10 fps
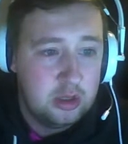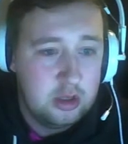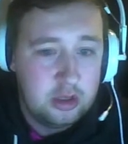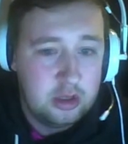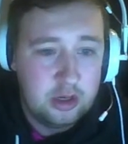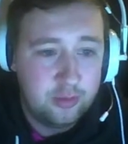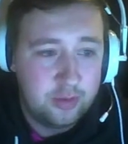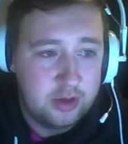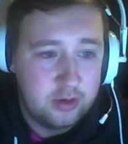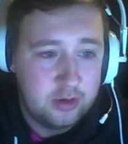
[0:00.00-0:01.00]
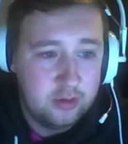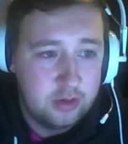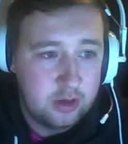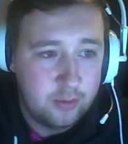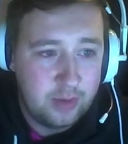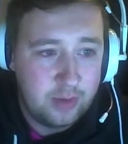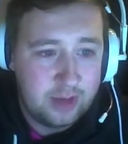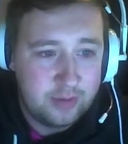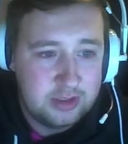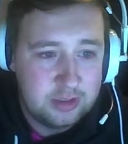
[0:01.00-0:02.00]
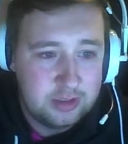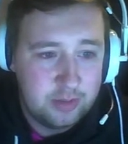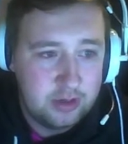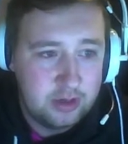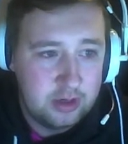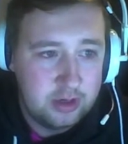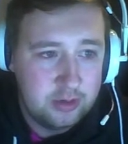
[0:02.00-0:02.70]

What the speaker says: They look pretty cool. They've got a black PCB on there,